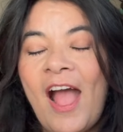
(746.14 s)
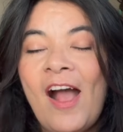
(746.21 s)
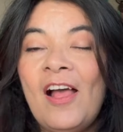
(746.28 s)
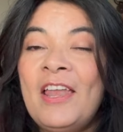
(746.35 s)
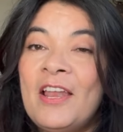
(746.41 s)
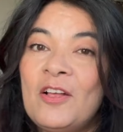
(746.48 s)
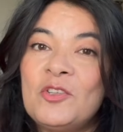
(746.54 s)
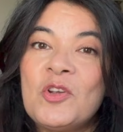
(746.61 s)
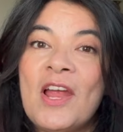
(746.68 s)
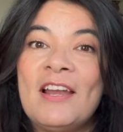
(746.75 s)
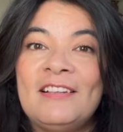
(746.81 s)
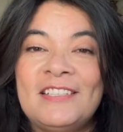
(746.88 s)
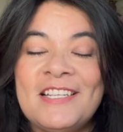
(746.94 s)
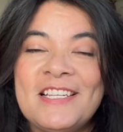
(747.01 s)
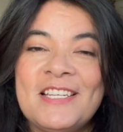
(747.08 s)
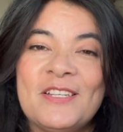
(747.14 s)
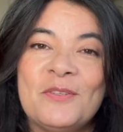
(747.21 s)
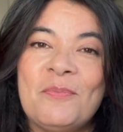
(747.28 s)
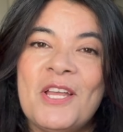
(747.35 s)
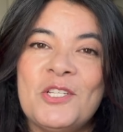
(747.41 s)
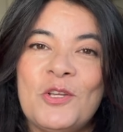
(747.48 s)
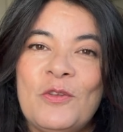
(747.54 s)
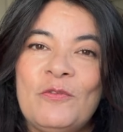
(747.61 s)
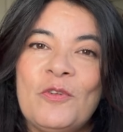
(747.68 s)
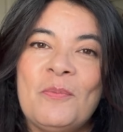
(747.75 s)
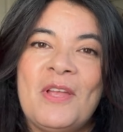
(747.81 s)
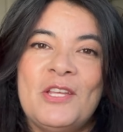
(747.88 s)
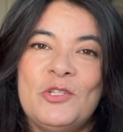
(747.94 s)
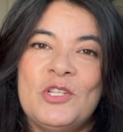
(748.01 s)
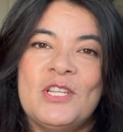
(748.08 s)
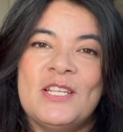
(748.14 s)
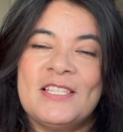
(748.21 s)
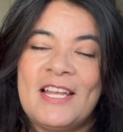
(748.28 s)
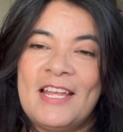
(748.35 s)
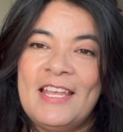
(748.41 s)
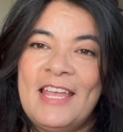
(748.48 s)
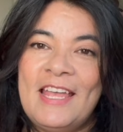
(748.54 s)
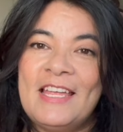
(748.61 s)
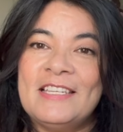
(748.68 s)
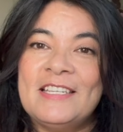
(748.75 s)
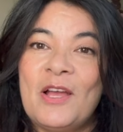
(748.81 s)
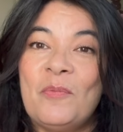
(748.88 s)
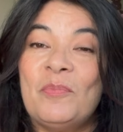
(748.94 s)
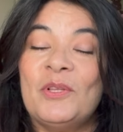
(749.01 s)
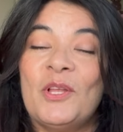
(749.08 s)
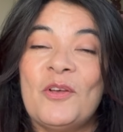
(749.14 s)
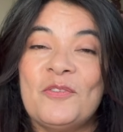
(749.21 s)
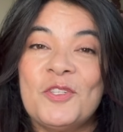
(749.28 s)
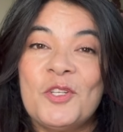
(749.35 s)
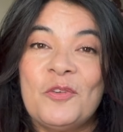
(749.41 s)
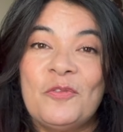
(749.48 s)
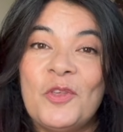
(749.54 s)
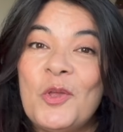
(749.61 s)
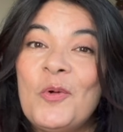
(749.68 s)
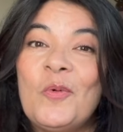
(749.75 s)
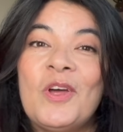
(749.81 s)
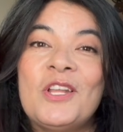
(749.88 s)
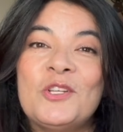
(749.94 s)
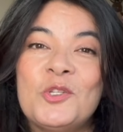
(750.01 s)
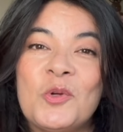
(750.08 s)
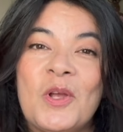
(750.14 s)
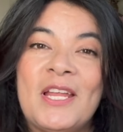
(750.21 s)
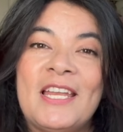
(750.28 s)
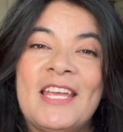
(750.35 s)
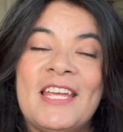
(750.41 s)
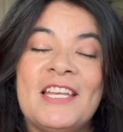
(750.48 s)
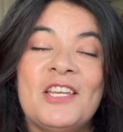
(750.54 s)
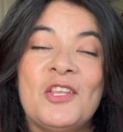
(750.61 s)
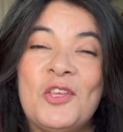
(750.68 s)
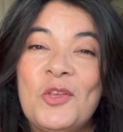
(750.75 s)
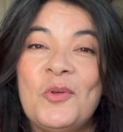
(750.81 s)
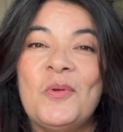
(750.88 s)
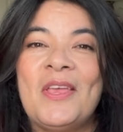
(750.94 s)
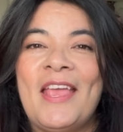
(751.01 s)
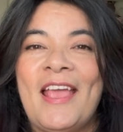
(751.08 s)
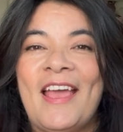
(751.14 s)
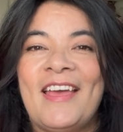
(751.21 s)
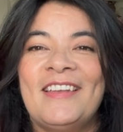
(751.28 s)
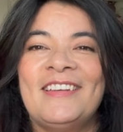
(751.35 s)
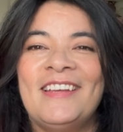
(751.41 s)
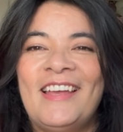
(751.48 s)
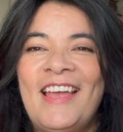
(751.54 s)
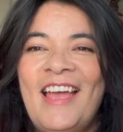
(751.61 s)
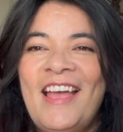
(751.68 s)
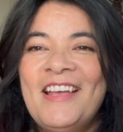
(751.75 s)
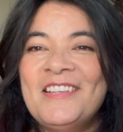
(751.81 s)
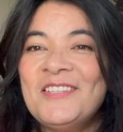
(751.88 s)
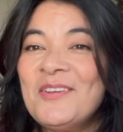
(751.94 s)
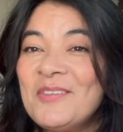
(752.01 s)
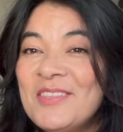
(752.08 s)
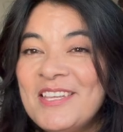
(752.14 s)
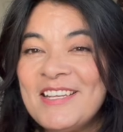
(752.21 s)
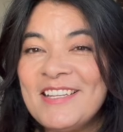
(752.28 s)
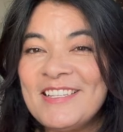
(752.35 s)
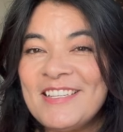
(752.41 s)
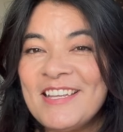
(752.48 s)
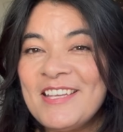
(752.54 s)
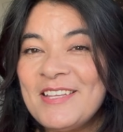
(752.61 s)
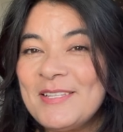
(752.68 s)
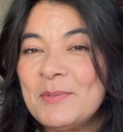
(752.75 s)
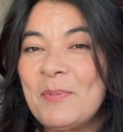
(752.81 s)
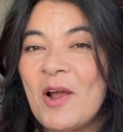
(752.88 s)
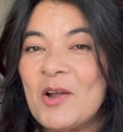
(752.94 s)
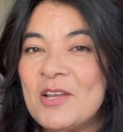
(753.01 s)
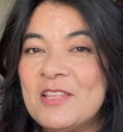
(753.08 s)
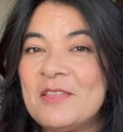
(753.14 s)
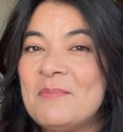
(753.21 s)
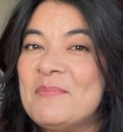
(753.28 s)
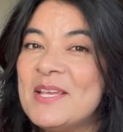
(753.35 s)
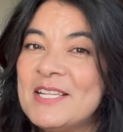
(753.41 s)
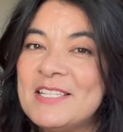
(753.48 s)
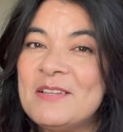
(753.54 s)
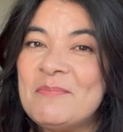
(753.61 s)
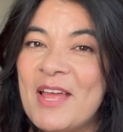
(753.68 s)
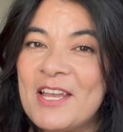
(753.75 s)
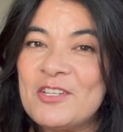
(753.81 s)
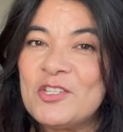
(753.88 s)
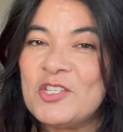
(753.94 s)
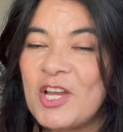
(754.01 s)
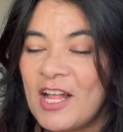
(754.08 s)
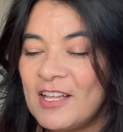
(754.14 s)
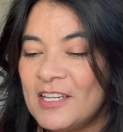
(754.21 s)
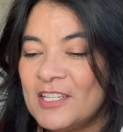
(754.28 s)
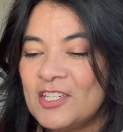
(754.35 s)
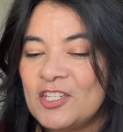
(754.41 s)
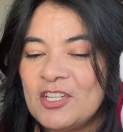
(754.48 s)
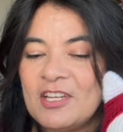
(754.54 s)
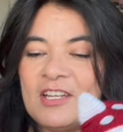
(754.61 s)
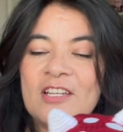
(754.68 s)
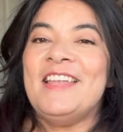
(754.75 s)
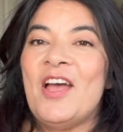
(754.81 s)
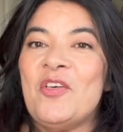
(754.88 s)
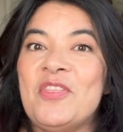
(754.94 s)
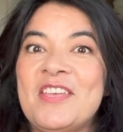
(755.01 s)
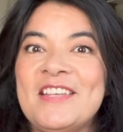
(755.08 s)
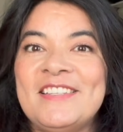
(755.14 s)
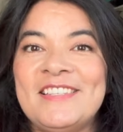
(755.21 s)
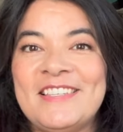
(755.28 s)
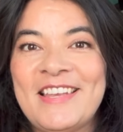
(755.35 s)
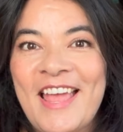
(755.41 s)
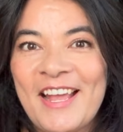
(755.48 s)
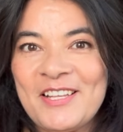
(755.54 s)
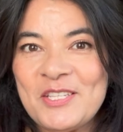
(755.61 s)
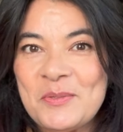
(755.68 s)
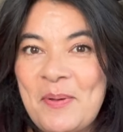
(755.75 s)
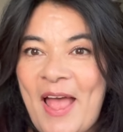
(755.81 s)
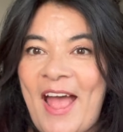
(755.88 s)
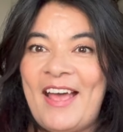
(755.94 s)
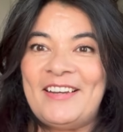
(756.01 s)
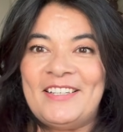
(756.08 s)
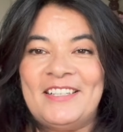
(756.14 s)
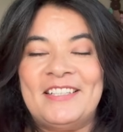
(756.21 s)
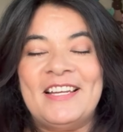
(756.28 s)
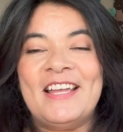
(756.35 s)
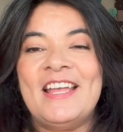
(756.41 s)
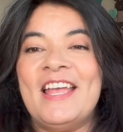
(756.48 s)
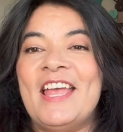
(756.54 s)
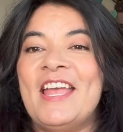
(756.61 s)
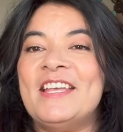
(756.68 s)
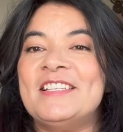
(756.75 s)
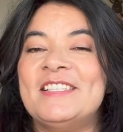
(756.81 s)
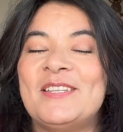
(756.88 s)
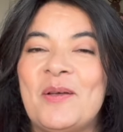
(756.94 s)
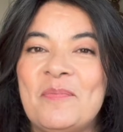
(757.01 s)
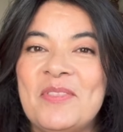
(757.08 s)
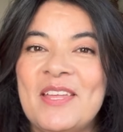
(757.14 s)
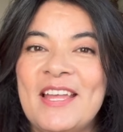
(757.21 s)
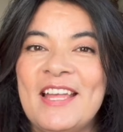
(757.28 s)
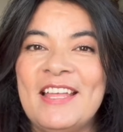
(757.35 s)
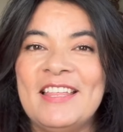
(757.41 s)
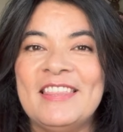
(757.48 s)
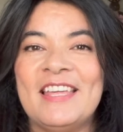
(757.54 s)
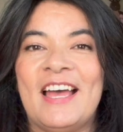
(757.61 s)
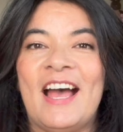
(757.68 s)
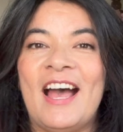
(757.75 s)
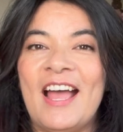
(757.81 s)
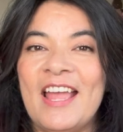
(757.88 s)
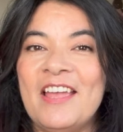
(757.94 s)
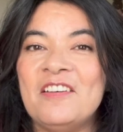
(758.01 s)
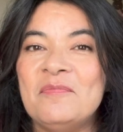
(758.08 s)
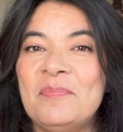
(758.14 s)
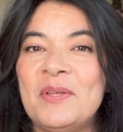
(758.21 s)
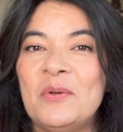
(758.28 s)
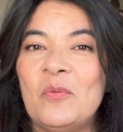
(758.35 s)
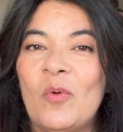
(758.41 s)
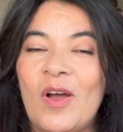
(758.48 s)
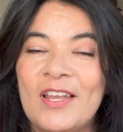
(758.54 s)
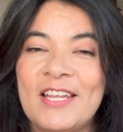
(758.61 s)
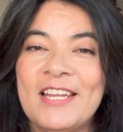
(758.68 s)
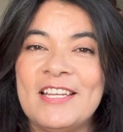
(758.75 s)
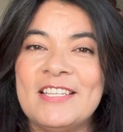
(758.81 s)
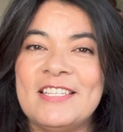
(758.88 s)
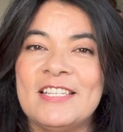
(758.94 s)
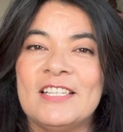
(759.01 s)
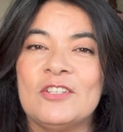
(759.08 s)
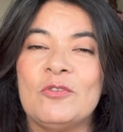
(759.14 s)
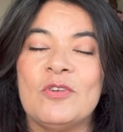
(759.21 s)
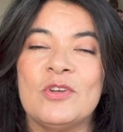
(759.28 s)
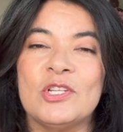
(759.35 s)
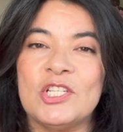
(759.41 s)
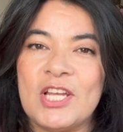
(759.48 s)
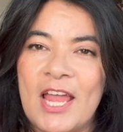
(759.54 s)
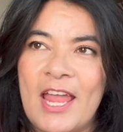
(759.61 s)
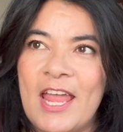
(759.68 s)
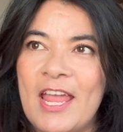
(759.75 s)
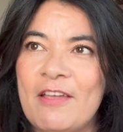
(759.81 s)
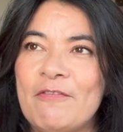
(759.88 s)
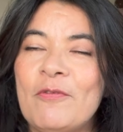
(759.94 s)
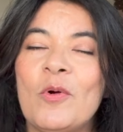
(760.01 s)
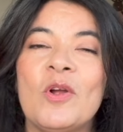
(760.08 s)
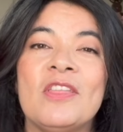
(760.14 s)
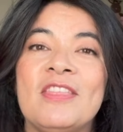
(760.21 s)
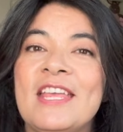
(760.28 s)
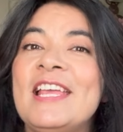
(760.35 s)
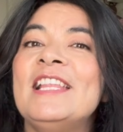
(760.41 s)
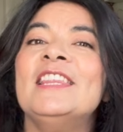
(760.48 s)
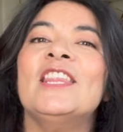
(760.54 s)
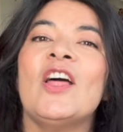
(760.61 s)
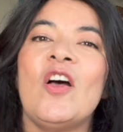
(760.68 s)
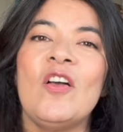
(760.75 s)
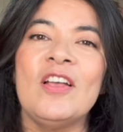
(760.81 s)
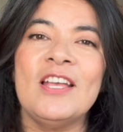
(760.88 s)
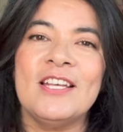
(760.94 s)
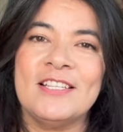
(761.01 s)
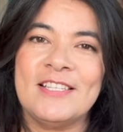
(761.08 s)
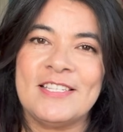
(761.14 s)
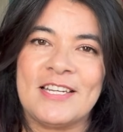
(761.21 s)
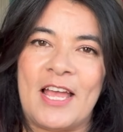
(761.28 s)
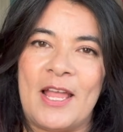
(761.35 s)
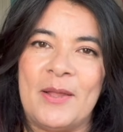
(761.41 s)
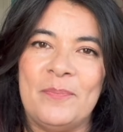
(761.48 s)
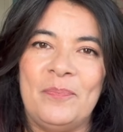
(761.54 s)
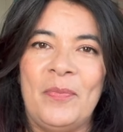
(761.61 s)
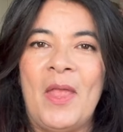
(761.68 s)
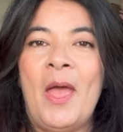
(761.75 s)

and I'll try to list as much information as I can down below. So if you want to join in, you can. So this is part of the mix and match challenge. Now this next pattern is something that I have been wanting to crochet for the longest time.